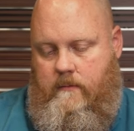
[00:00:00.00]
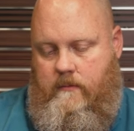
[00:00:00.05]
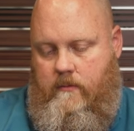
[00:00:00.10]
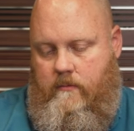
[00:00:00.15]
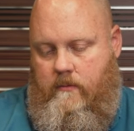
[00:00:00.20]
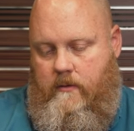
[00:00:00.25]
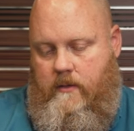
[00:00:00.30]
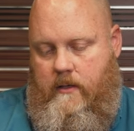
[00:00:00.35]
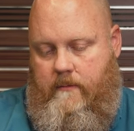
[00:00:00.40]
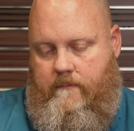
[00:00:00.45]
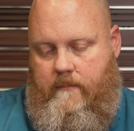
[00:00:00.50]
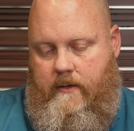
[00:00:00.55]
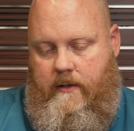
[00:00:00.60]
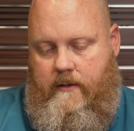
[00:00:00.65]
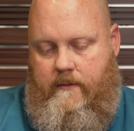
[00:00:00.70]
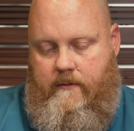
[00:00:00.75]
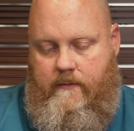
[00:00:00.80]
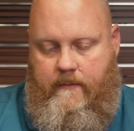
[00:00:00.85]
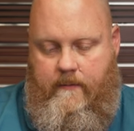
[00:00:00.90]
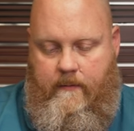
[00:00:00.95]
Don't cut
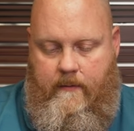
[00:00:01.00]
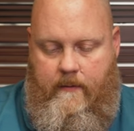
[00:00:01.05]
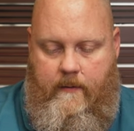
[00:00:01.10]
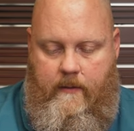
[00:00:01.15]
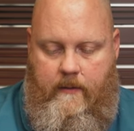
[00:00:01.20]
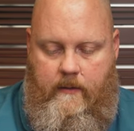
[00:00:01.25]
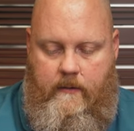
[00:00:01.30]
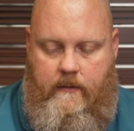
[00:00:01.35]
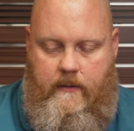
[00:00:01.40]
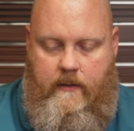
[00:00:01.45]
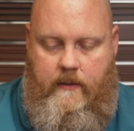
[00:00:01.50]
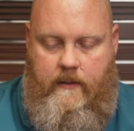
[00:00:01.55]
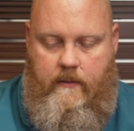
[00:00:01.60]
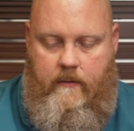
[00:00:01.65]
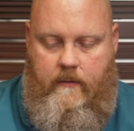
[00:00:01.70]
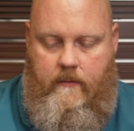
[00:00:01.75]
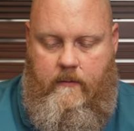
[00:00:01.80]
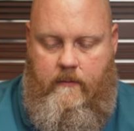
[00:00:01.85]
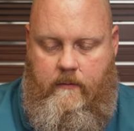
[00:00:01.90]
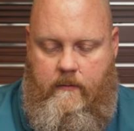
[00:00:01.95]
my
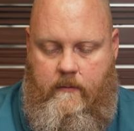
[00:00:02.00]
leader.